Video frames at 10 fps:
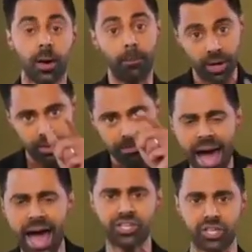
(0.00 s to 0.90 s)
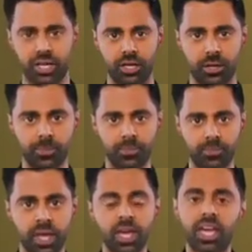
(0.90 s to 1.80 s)
But imagine
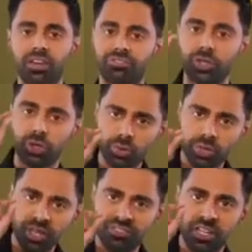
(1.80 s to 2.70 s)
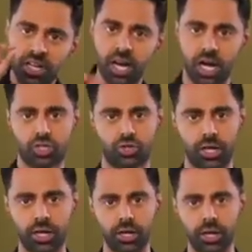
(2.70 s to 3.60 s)
if you lived in a
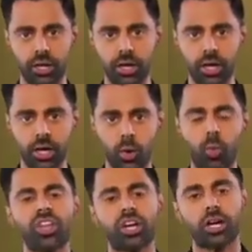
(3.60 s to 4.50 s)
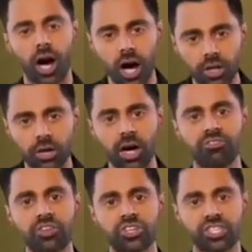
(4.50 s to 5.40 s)
country where the color of
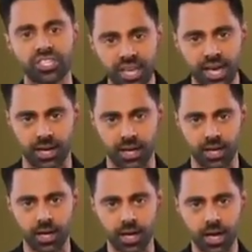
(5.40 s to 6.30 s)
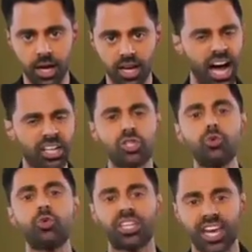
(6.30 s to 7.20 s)
your skin got
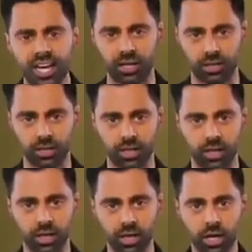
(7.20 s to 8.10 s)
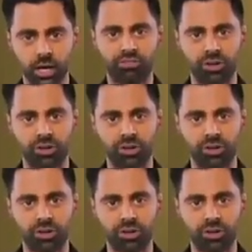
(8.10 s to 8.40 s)
you killed for